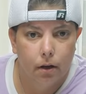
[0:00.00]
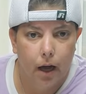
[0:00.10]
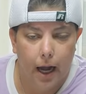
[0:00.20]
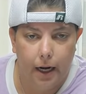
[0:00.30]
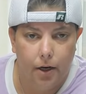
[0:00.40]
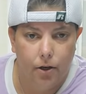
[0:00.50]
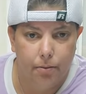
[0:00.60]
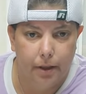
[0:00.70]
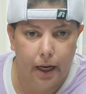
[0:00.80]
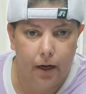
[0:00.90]
I didn't use
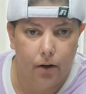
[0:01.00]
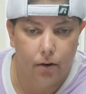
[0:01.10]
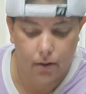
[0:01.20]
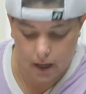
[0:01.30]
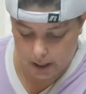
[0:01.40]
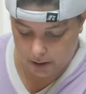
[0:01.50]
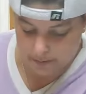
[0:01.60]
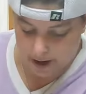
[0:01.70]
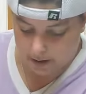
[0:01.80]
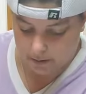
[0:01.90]
botanical. I used
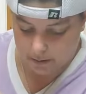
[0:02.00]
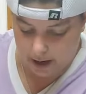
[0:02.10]
bottle.